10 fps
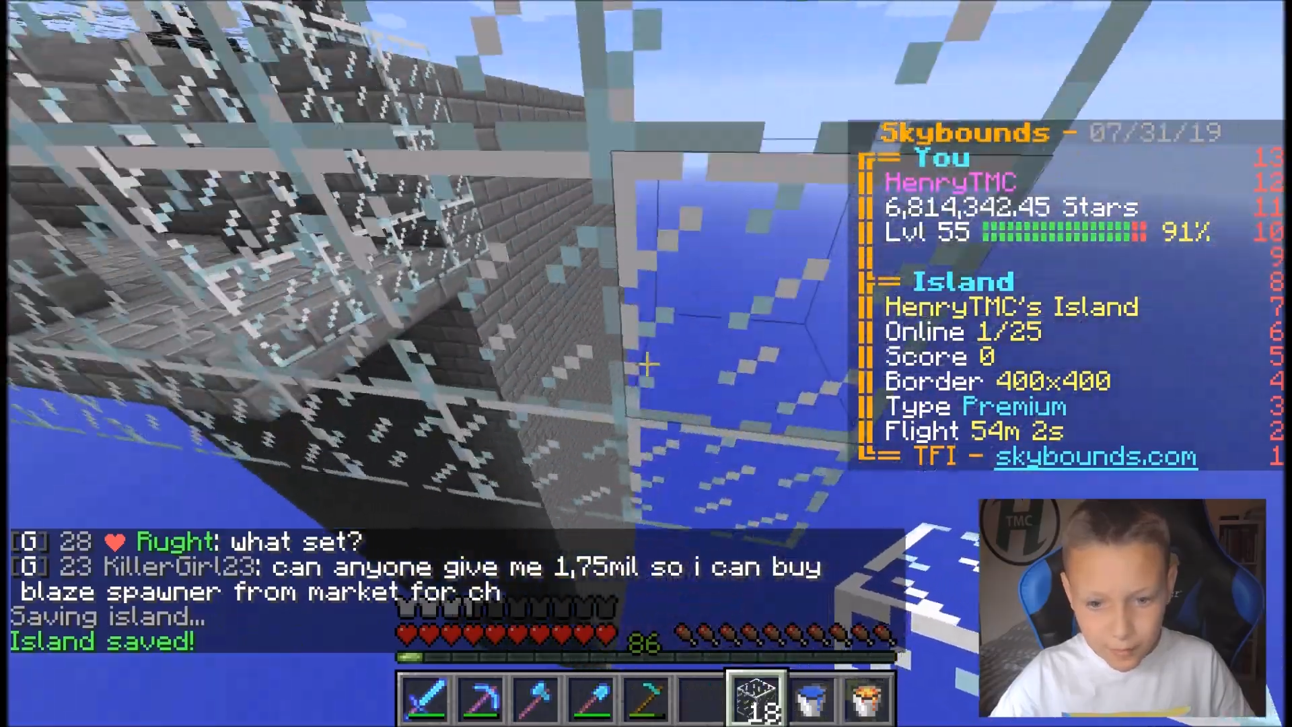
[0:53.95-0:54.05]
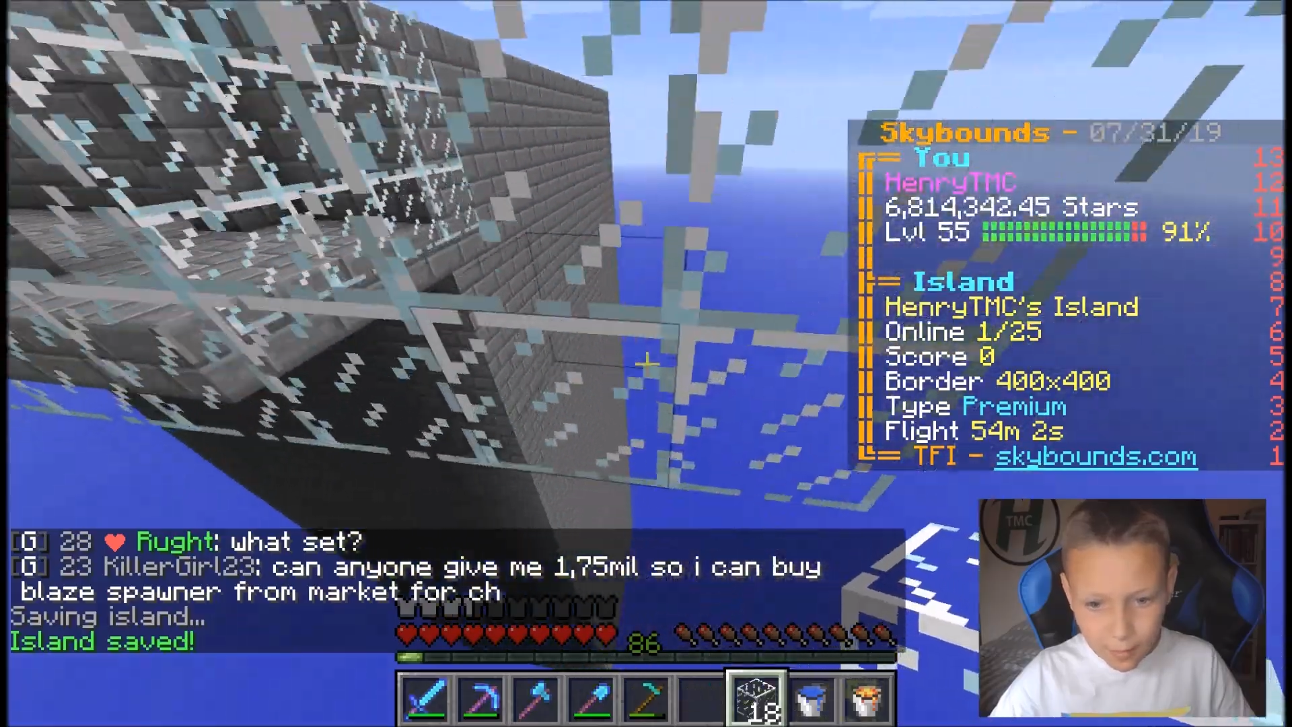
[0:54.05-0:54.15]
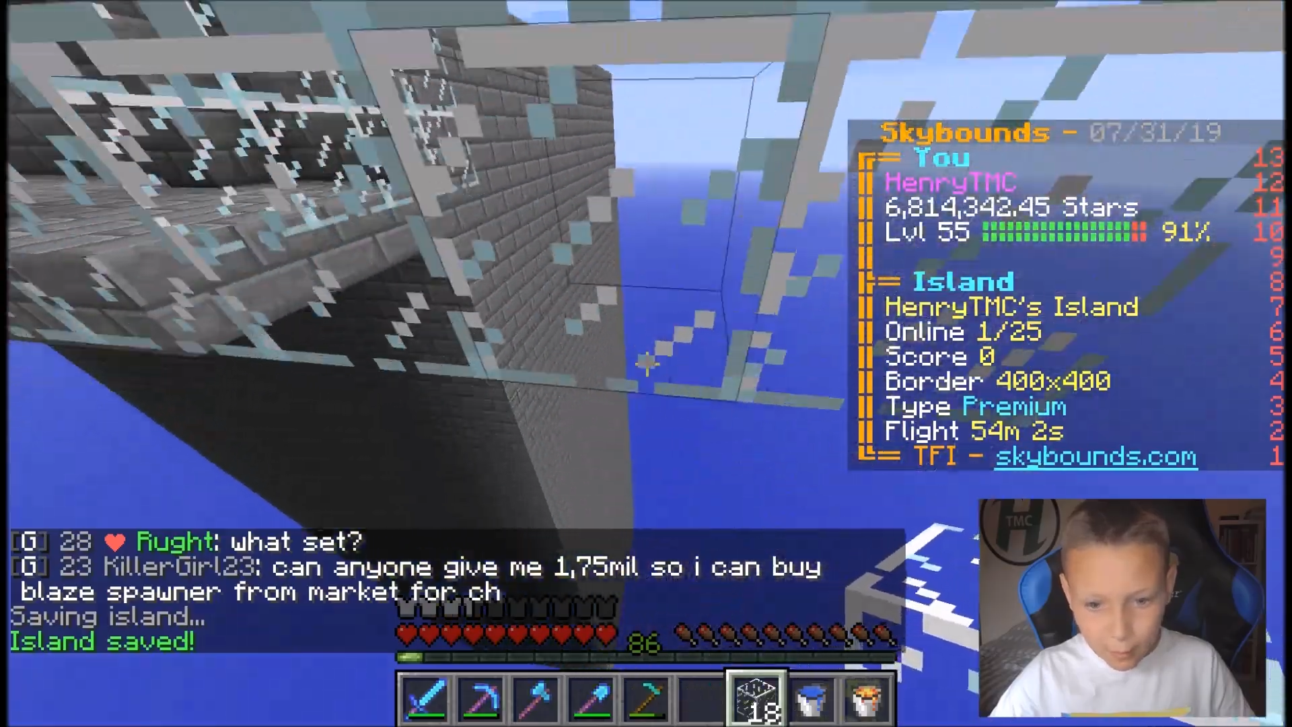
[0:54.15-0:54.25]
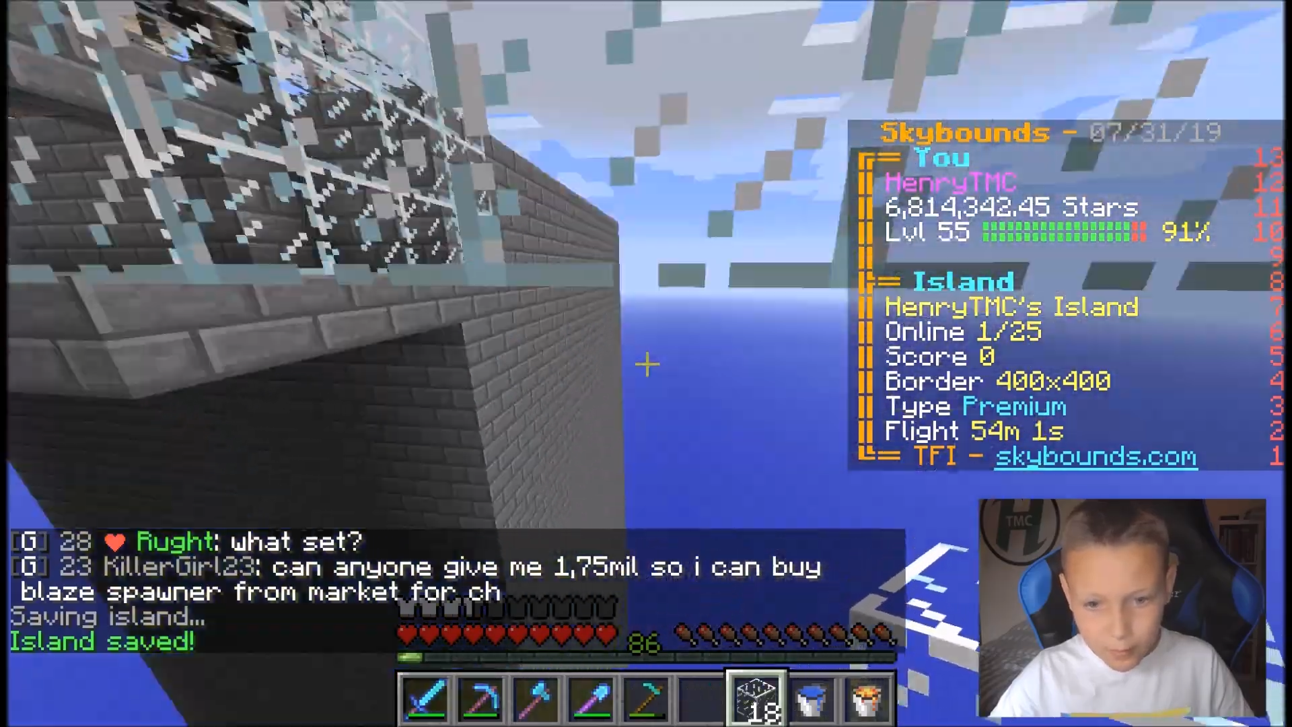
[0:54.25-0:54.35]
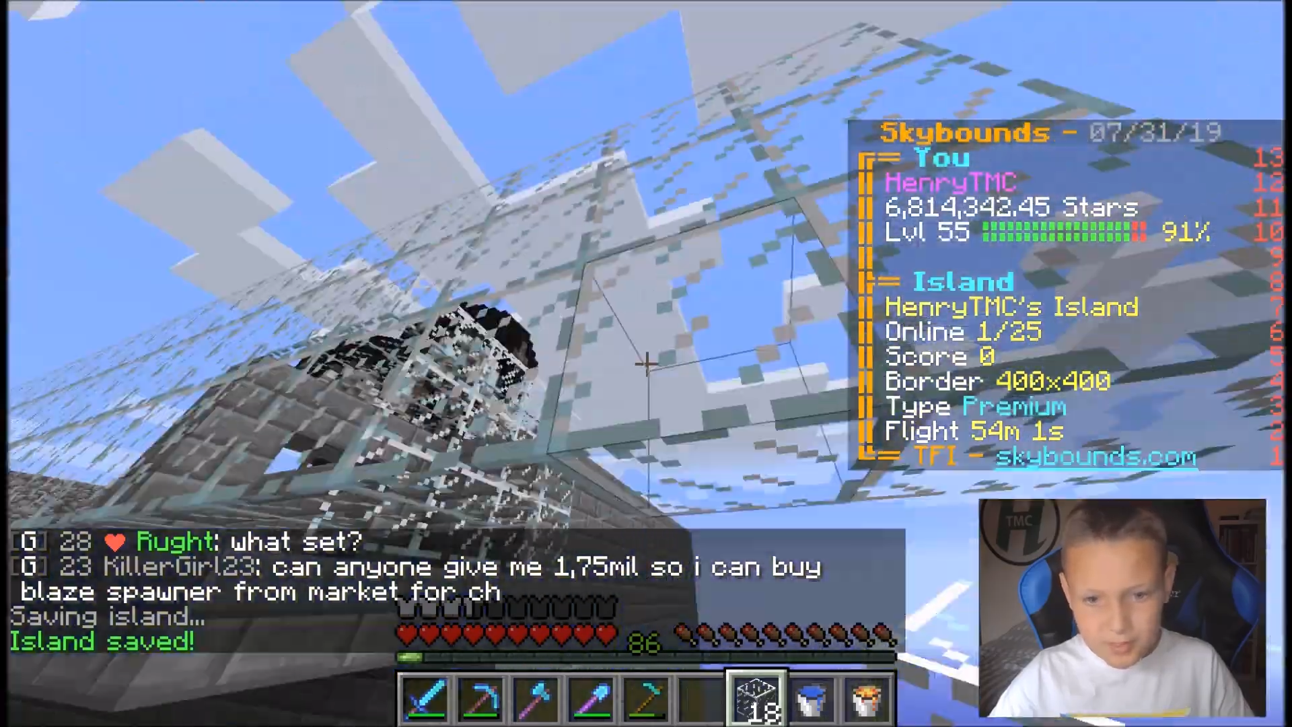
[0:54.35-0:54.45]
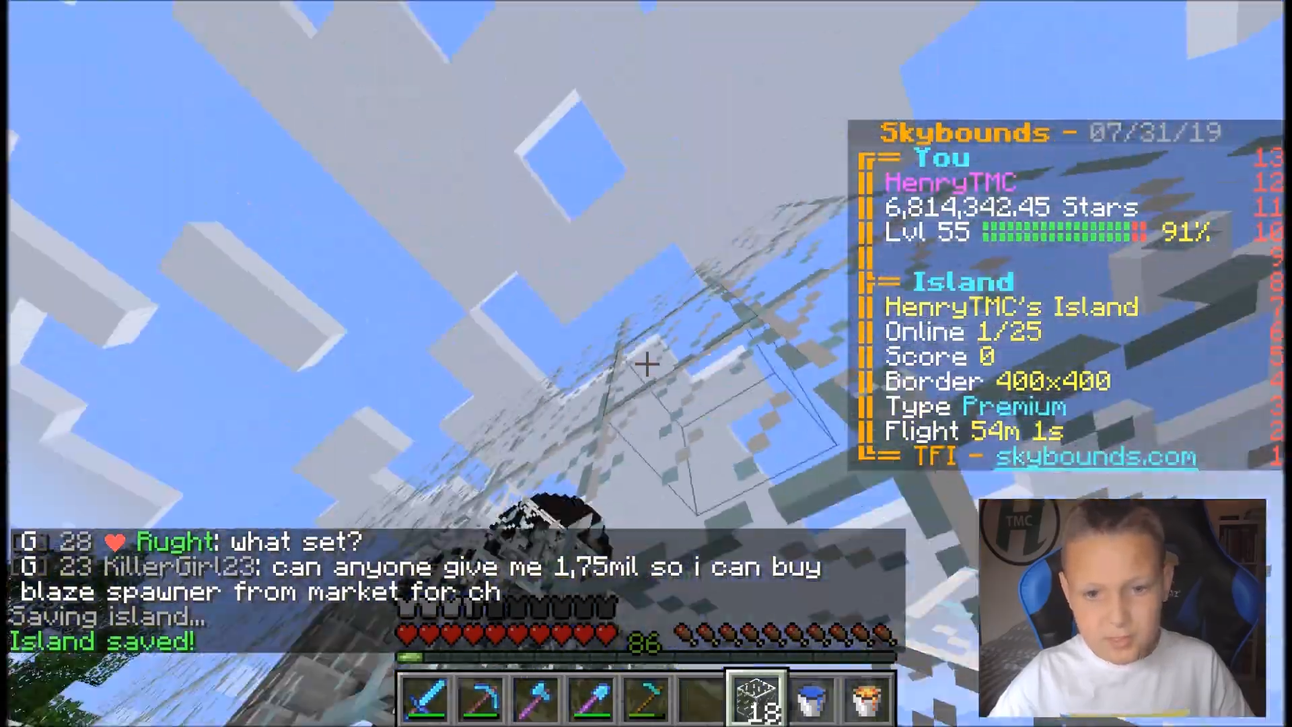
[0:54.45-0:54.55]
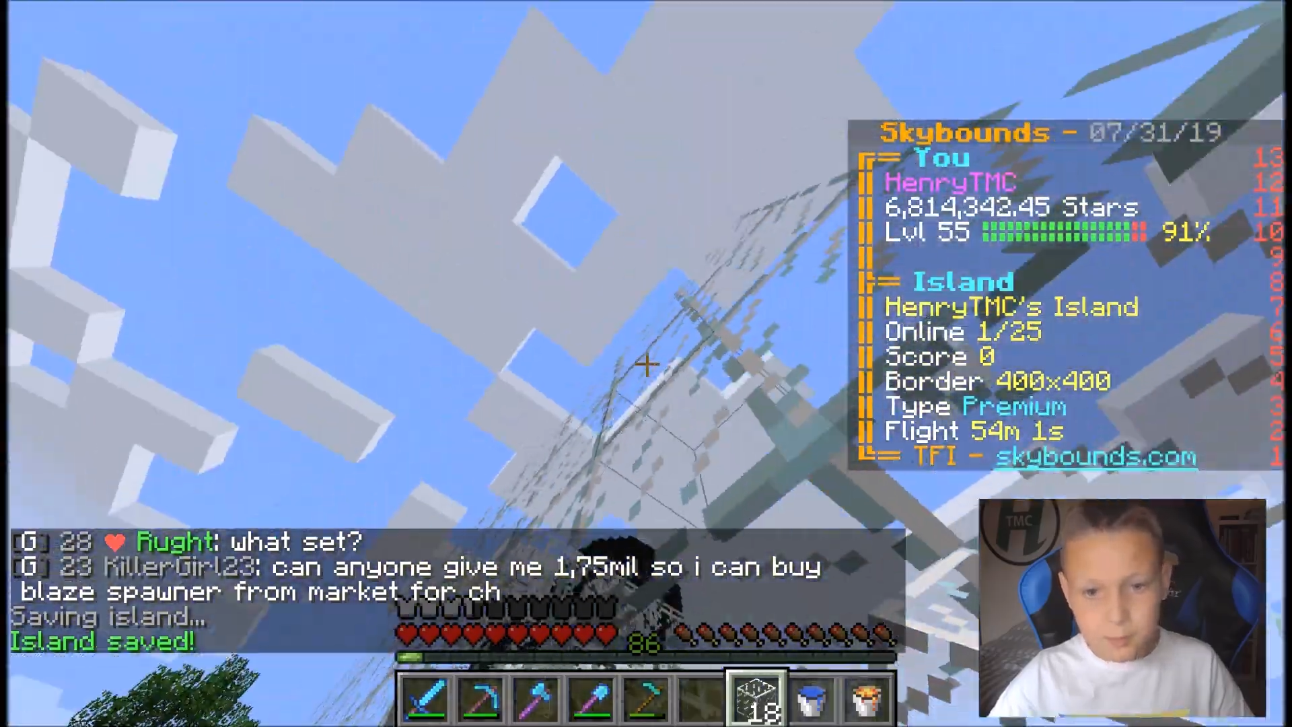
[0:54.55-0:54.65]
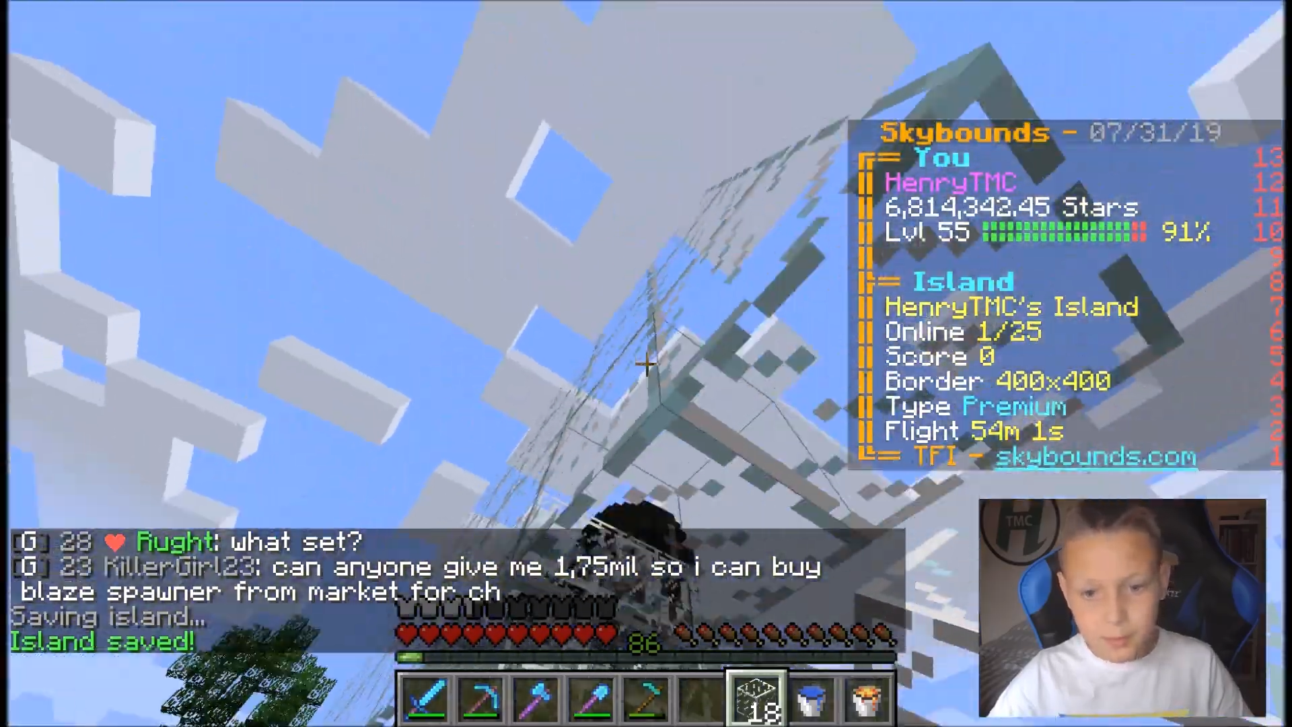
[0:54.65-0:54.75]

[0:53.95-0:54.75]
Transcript: lowest